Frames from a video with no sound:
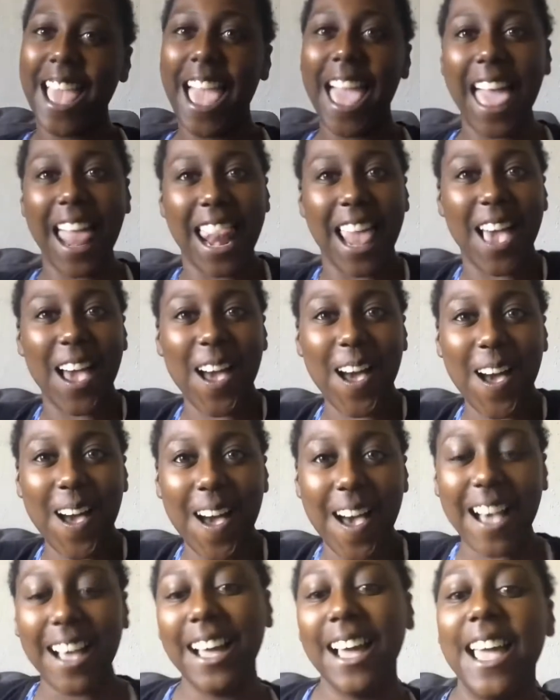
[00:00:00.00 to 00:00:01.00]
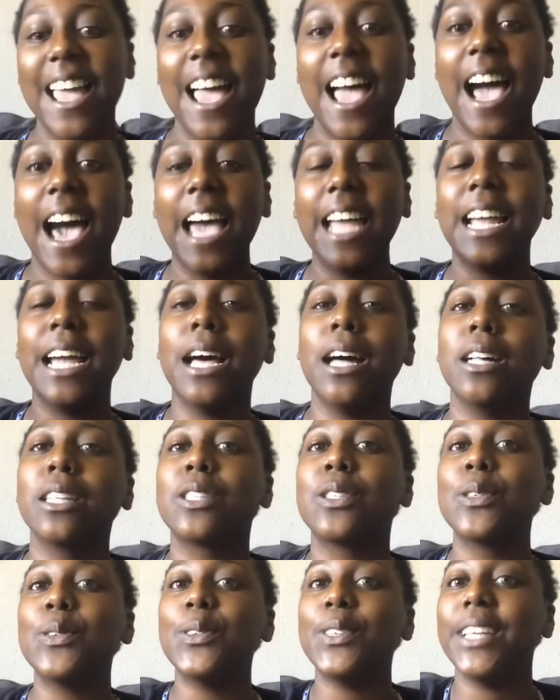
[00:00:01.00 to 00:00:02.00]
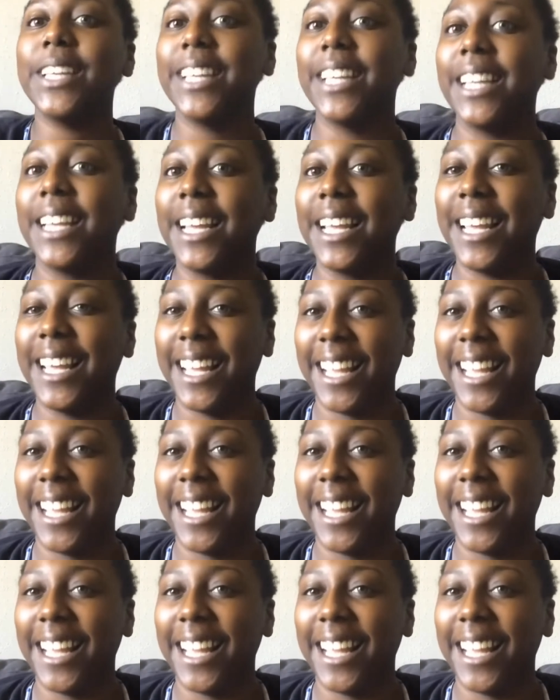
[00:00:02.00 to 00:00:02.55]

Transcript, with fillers: Hello. How y'all doing?